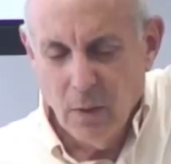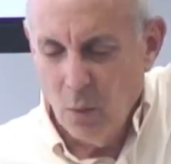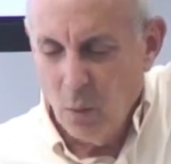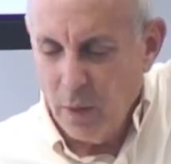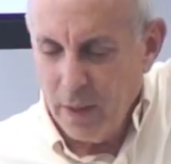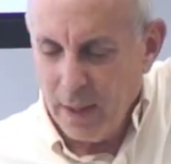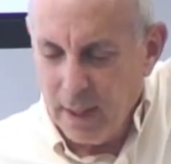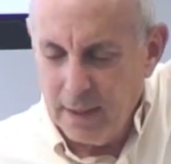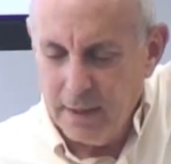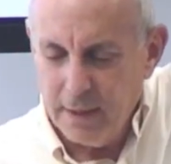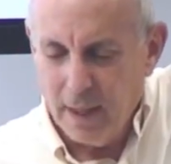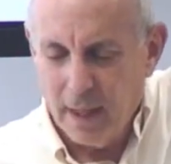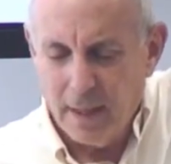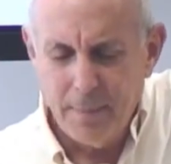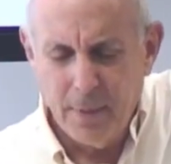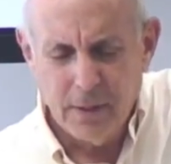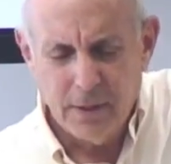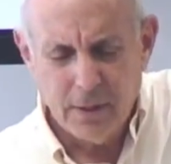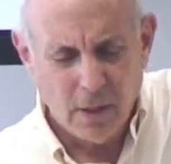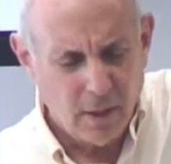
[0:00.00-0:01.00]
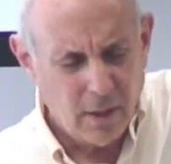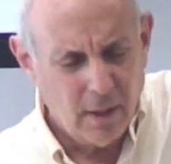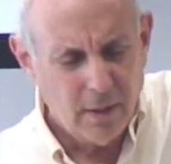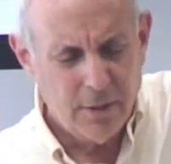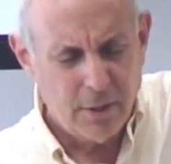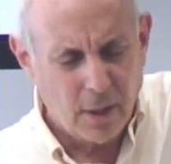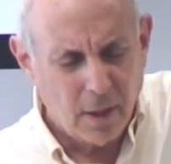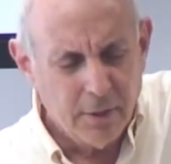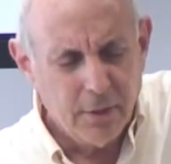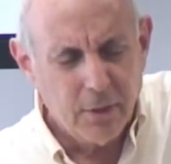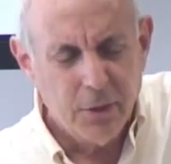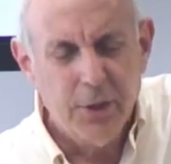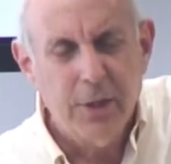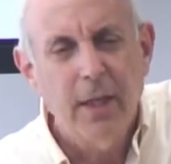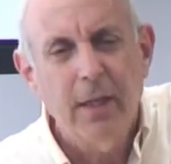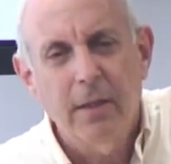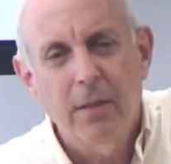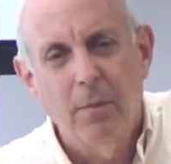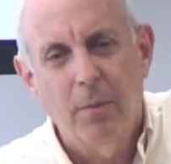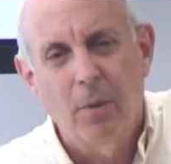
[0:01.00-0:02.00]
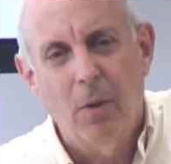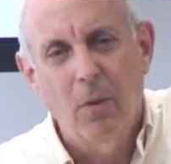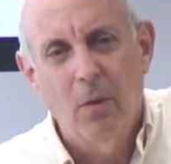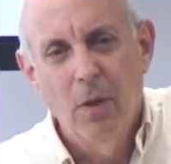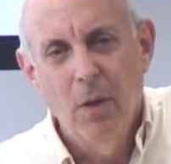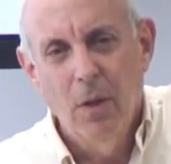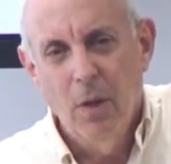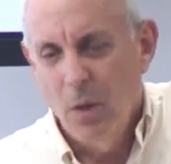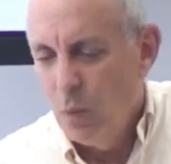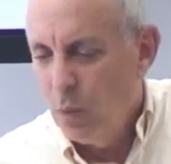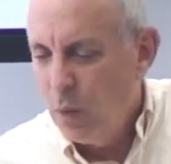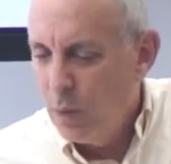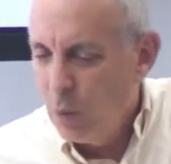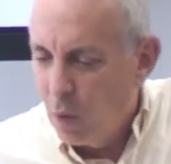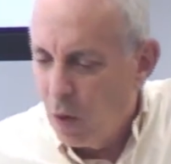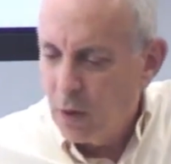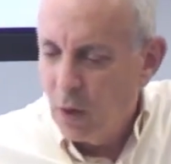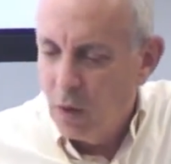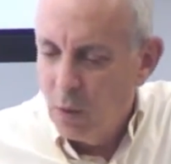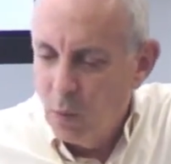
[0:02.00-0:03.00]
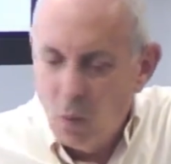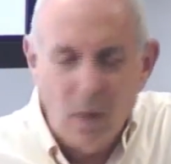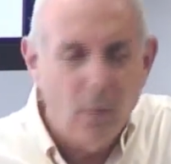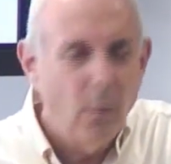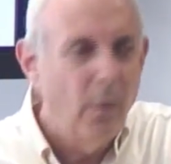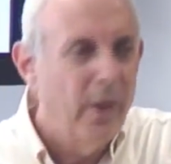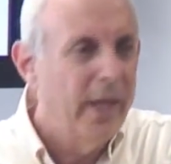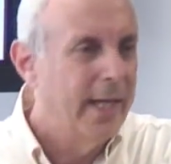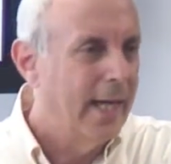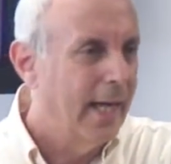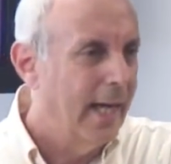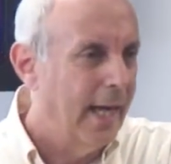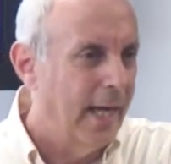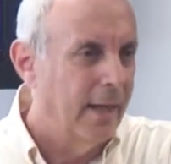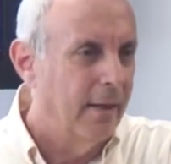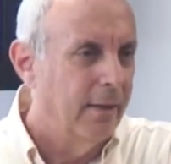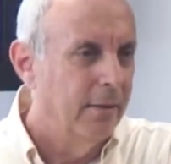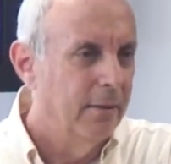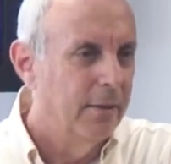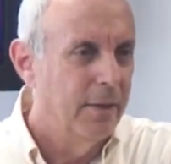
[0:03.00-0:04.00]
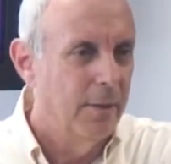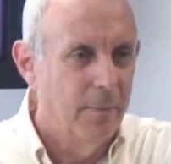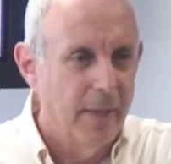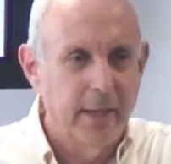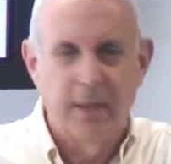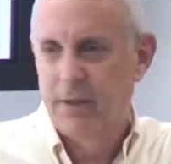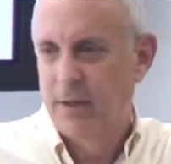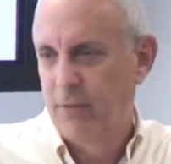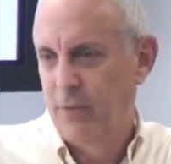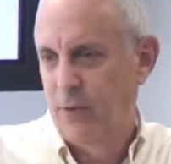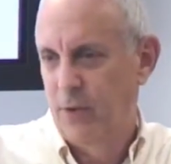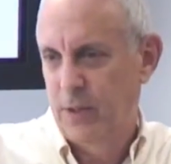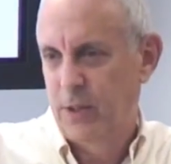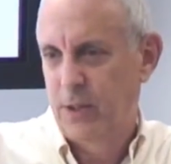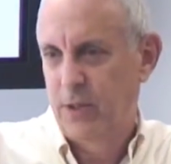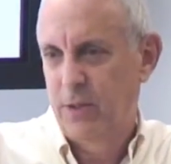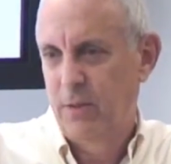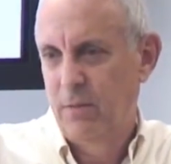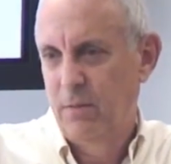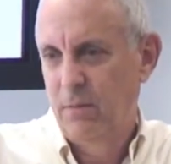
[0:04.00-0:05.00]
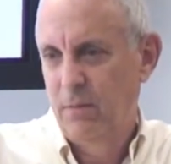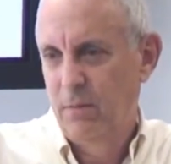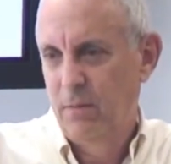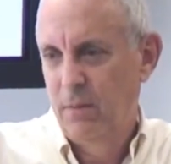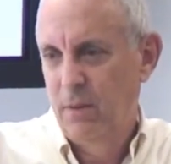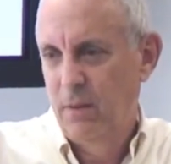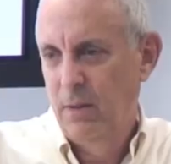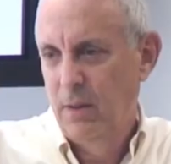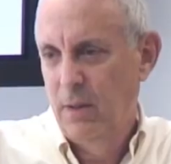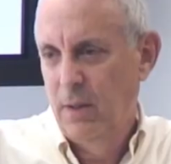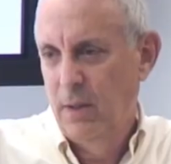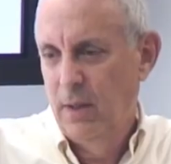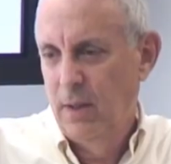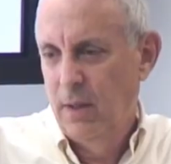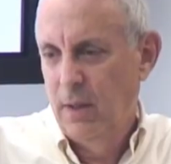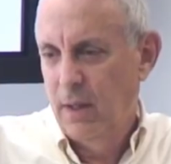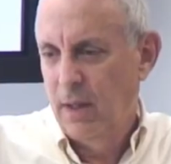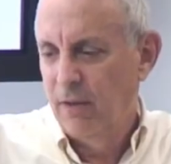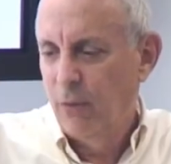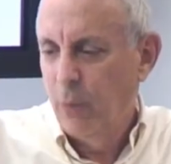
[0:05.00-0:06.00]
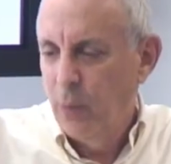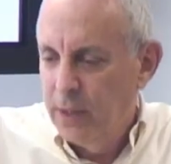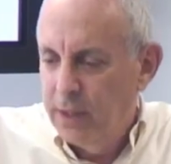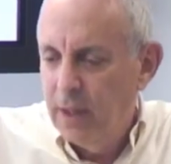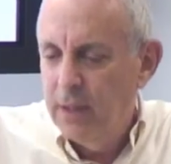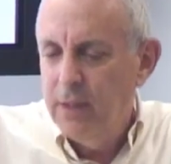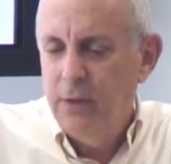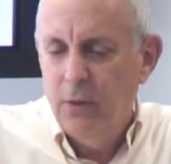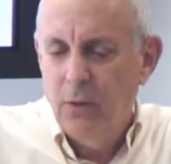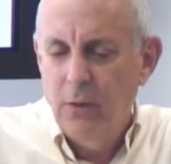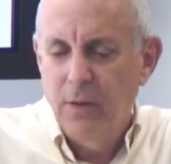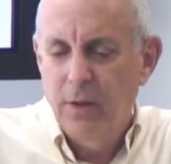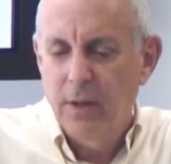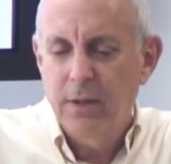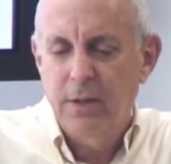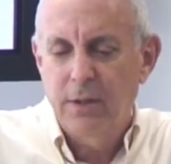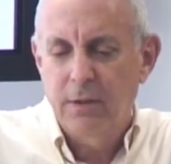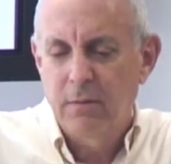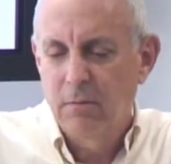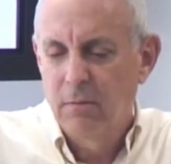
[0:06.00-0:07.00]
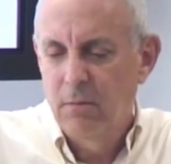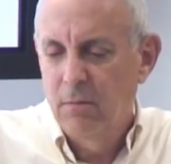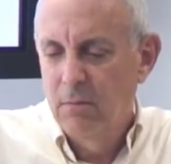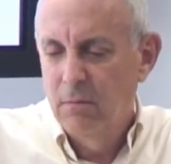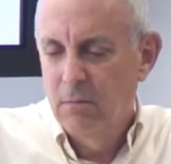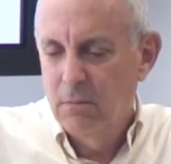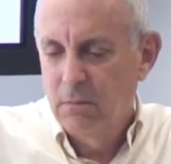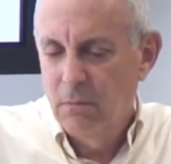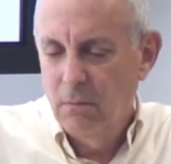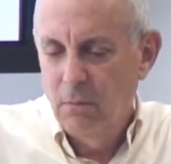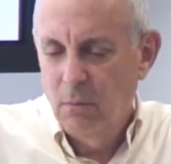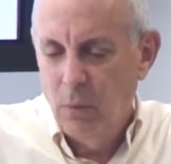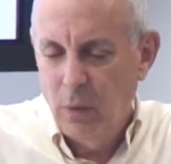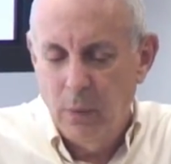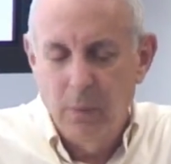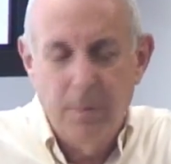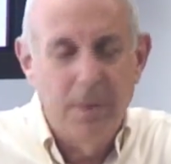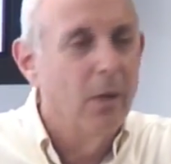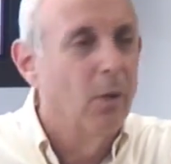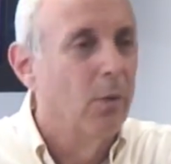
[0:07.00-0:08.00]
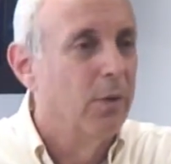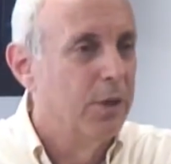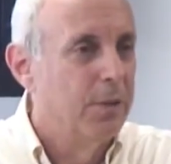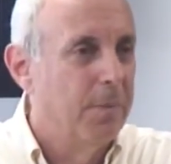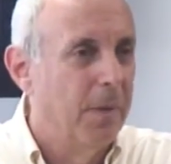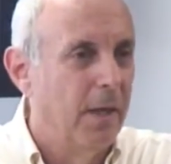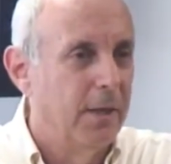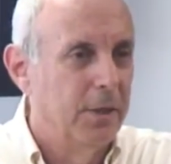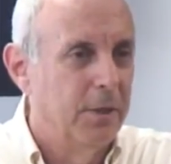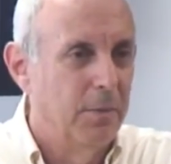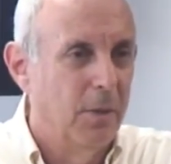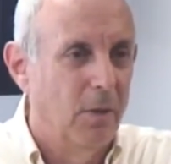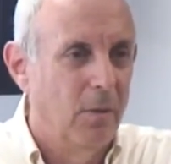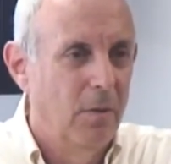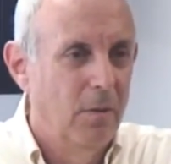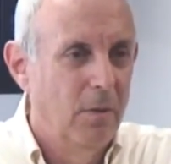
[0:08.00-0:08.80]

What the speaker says: we end up, and it's understandable, we work on what we can to make a difference. And if we didn't do this, we would be irresponsible.